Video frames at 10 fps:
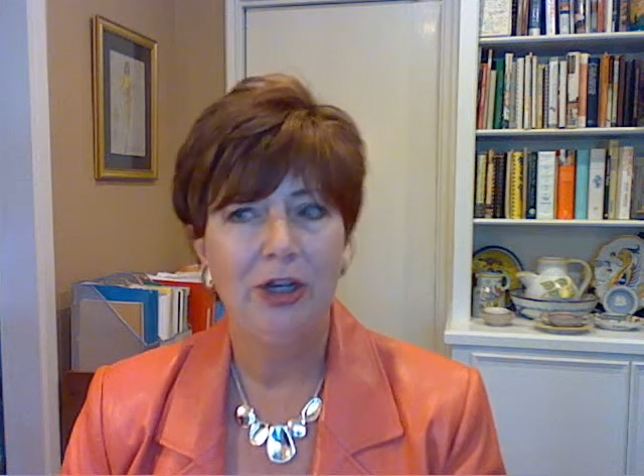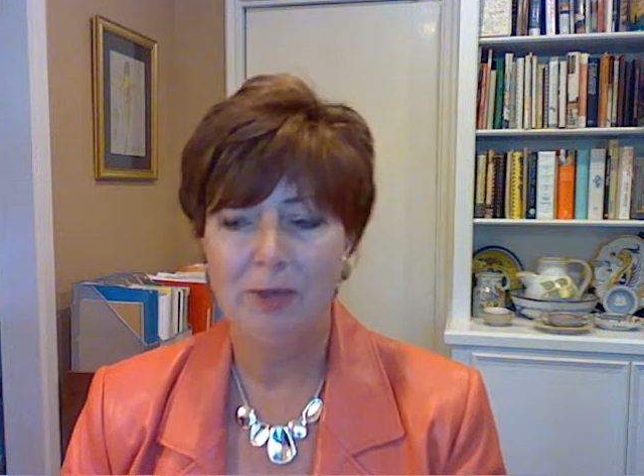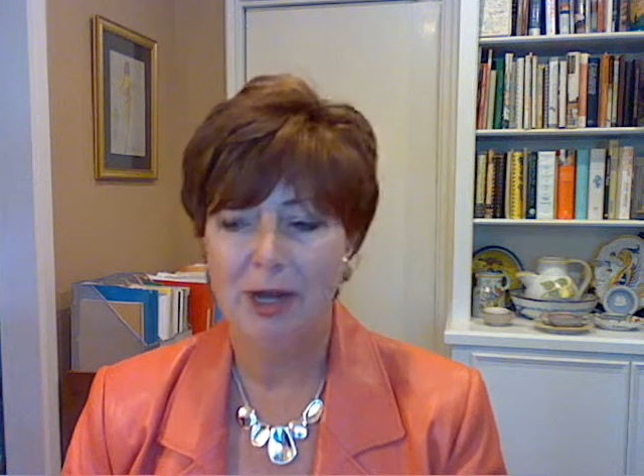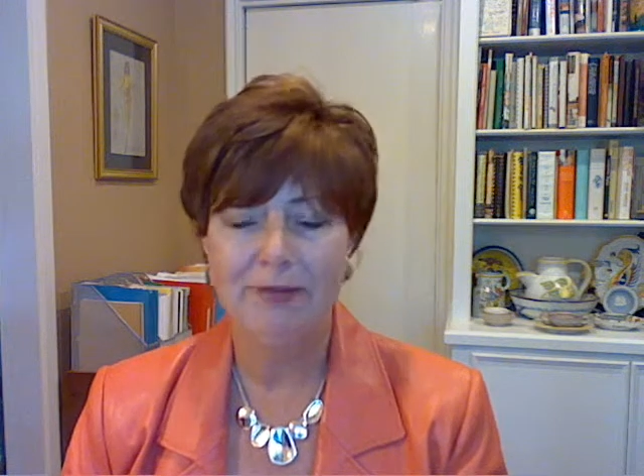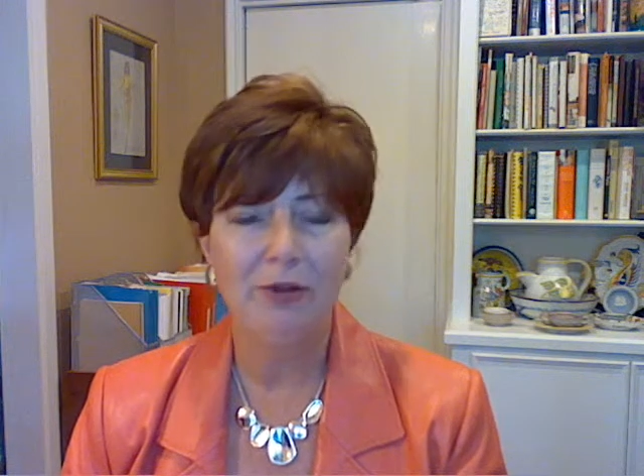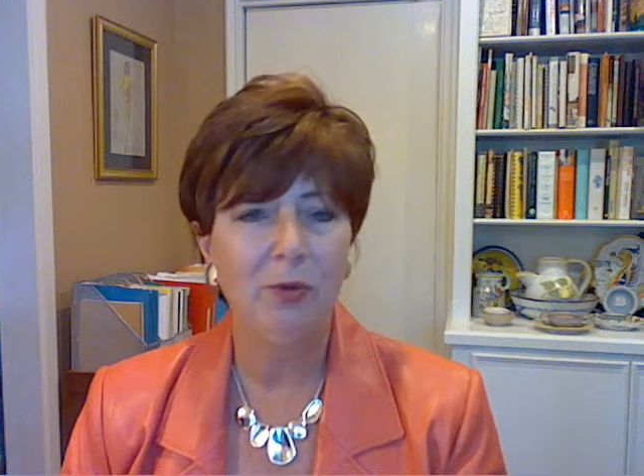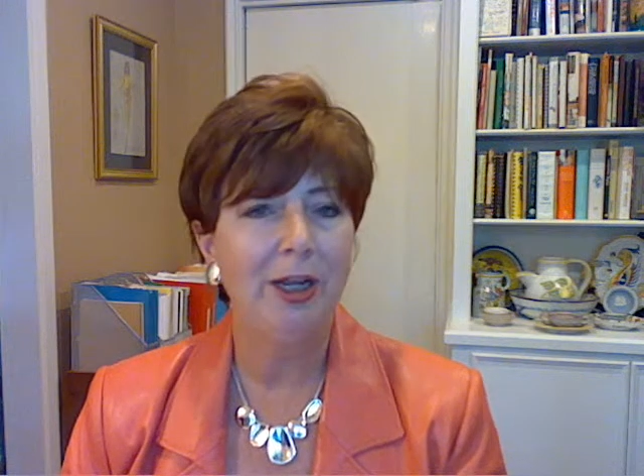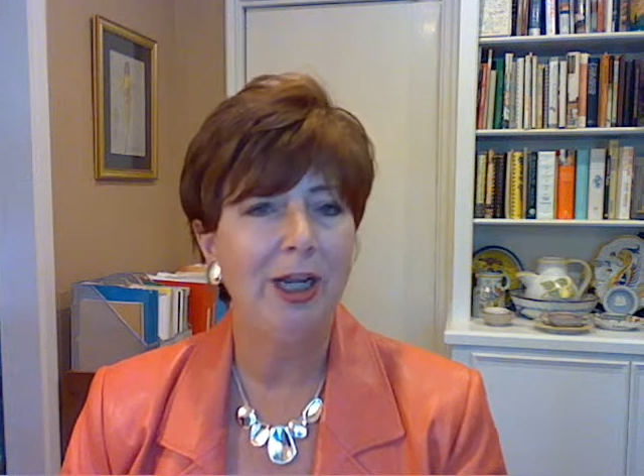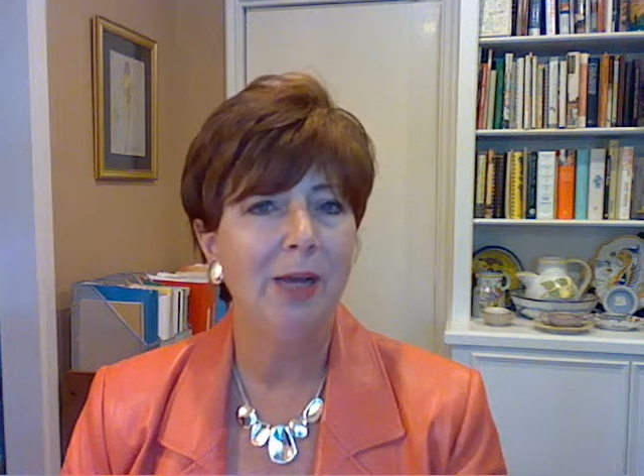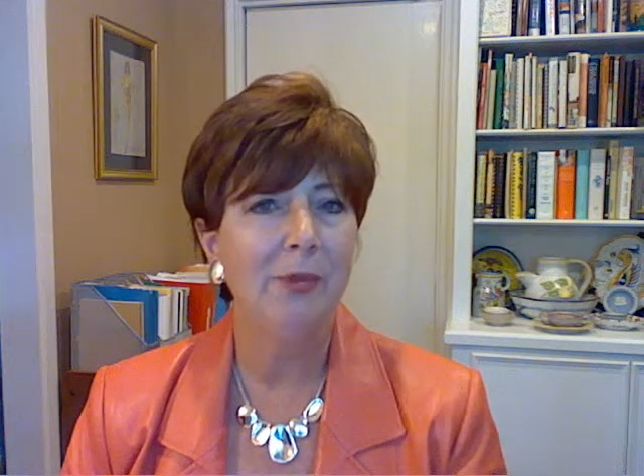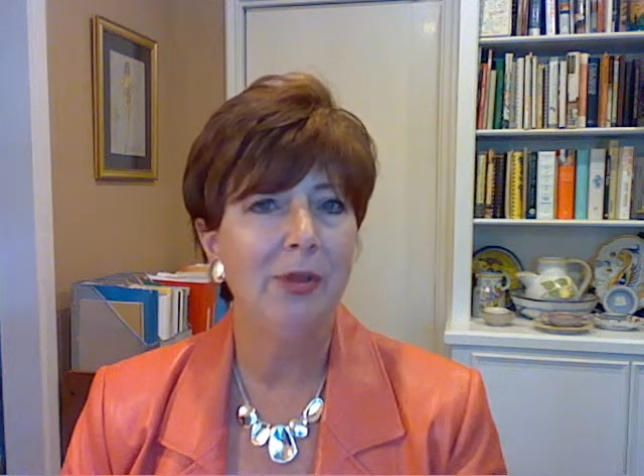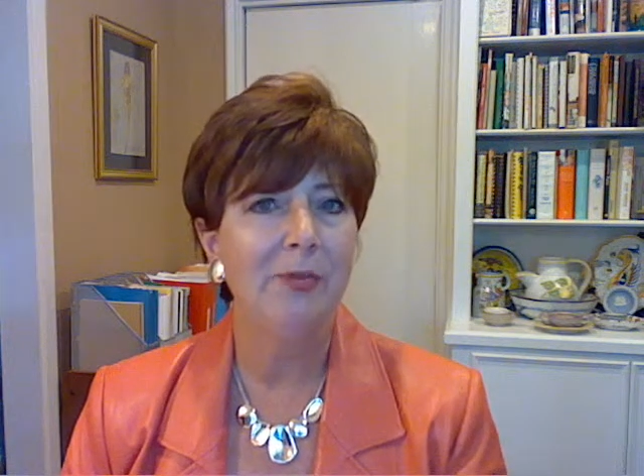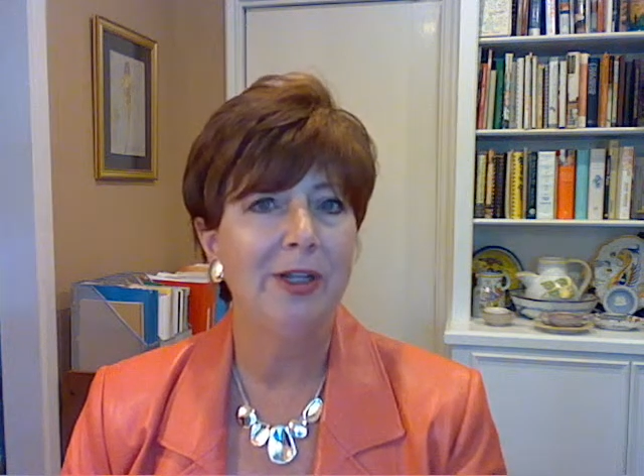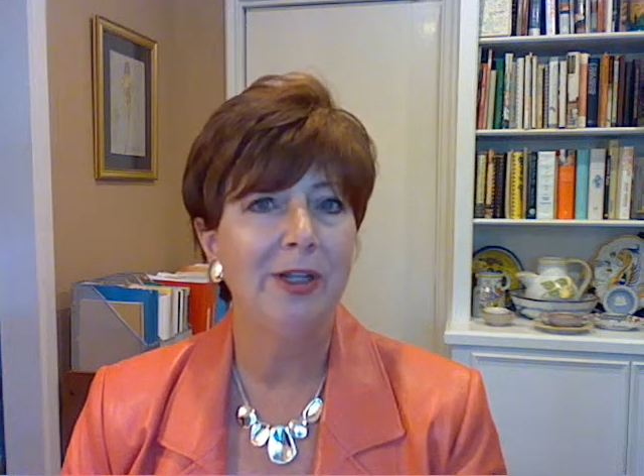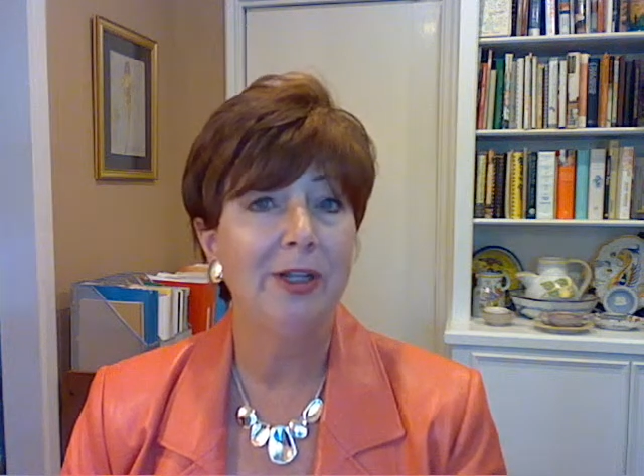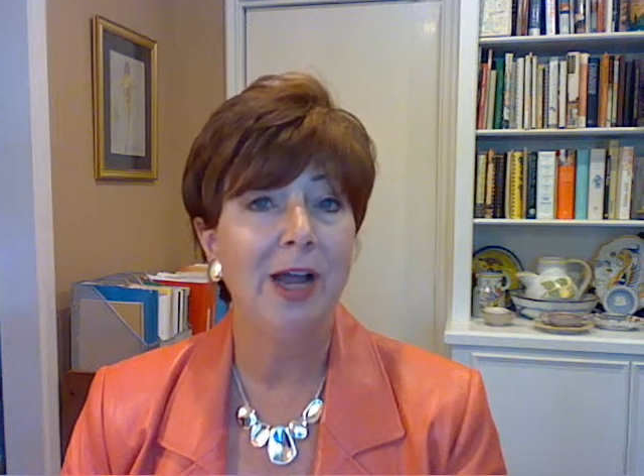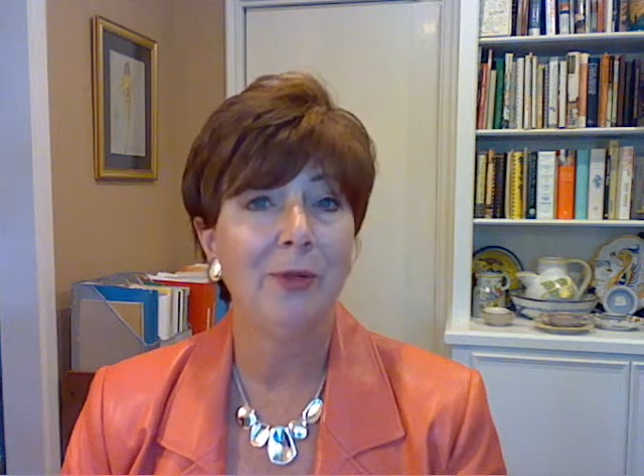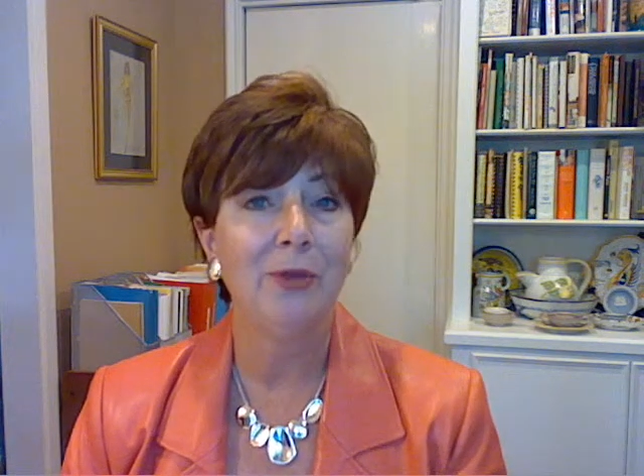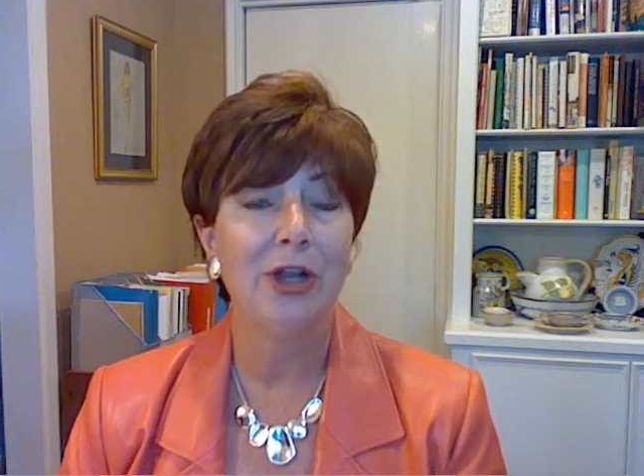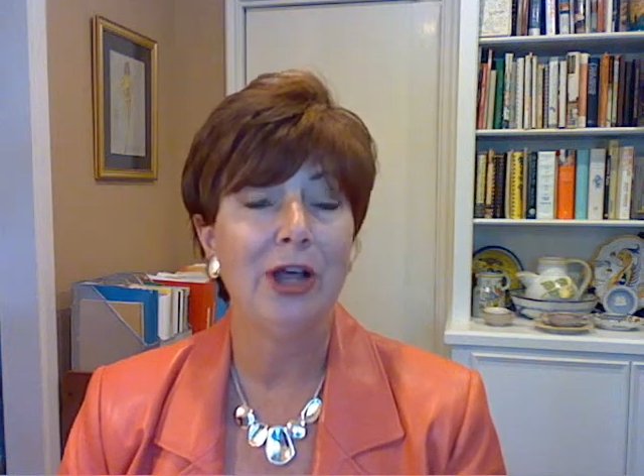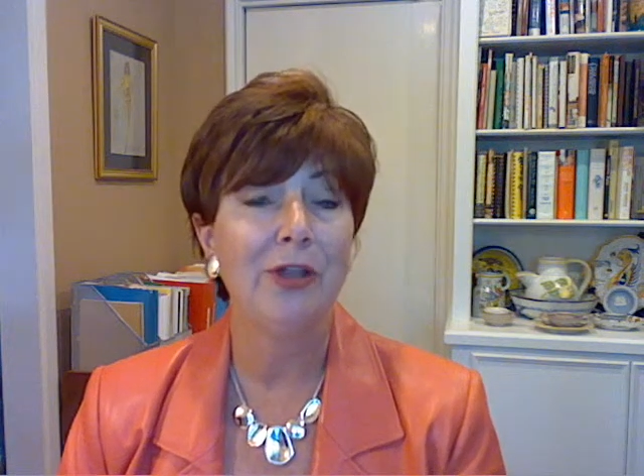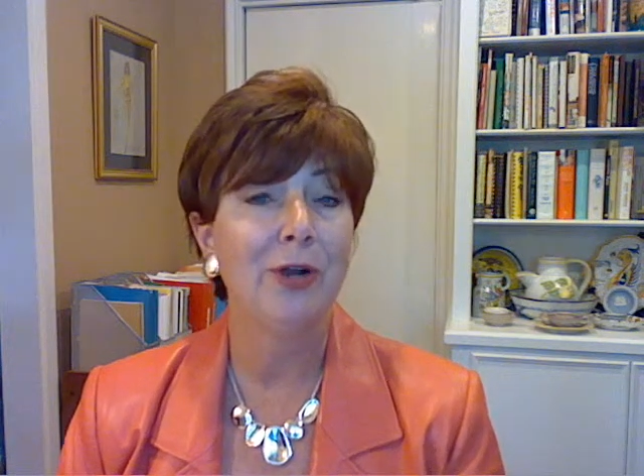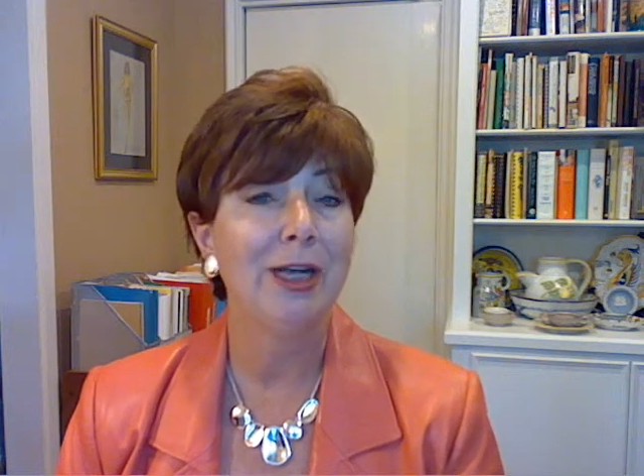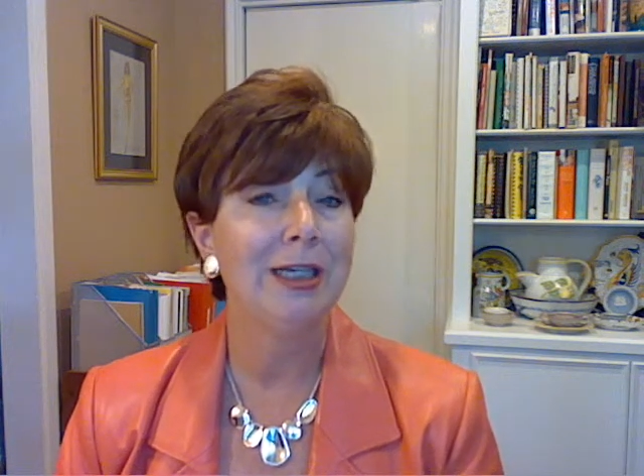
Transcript: You might even wake up in the middle of the night with another